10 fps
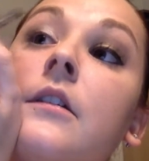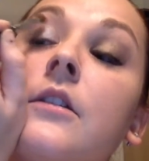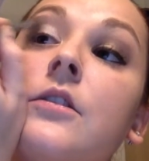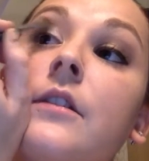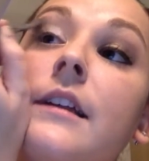
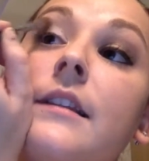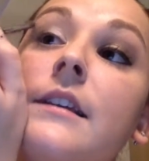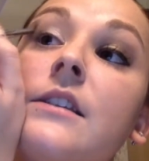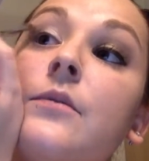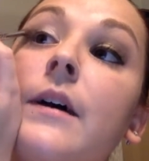so that
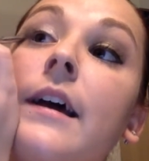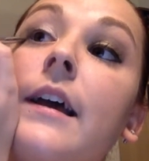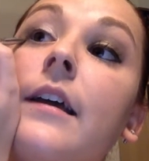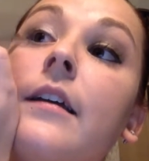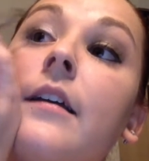this
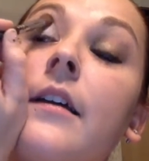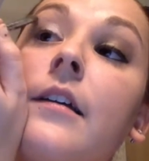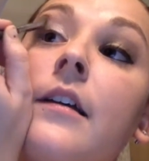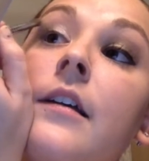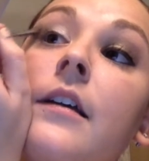way
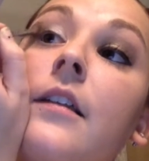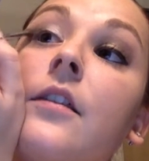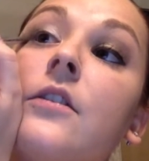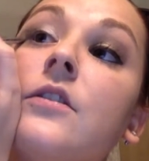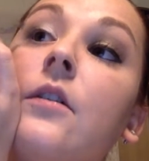
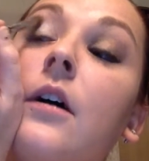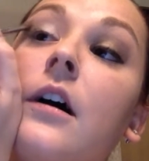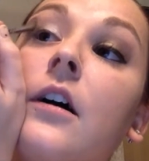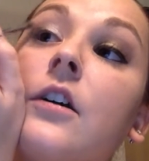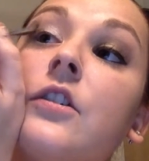there's no
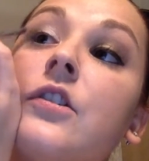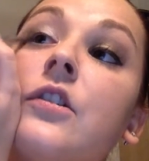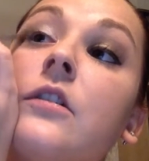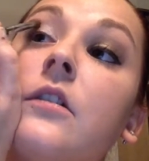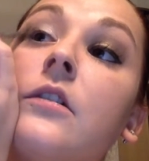
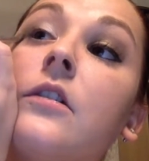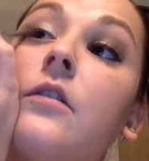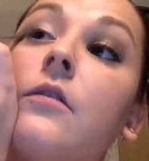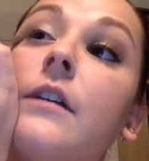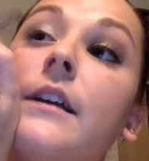harsh
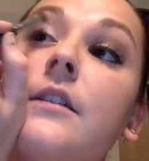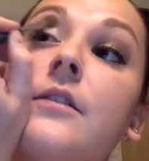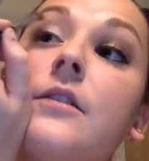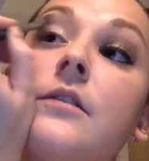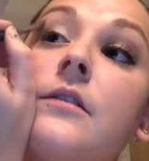
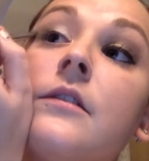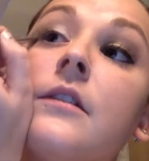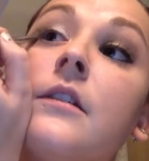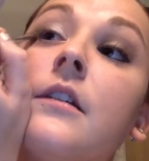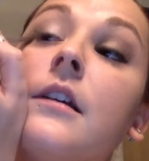crease.
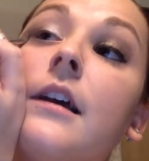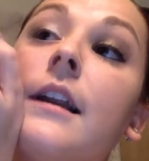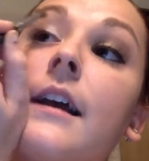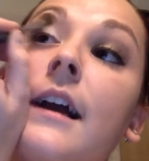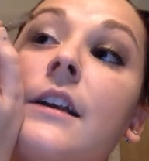And
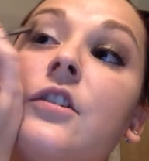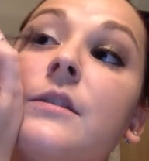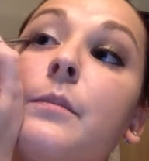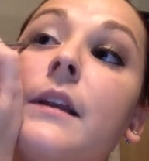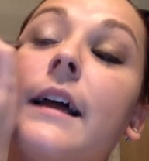it kind of
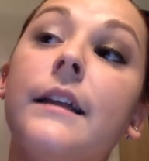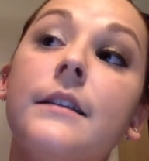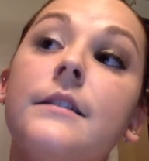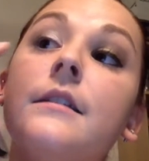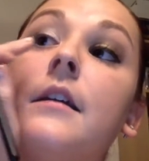just
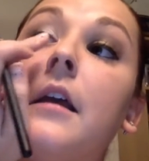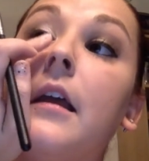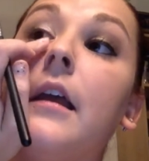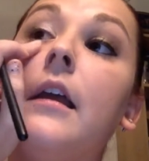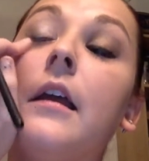blends
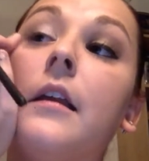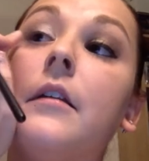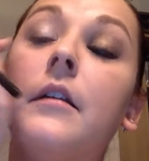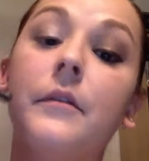in.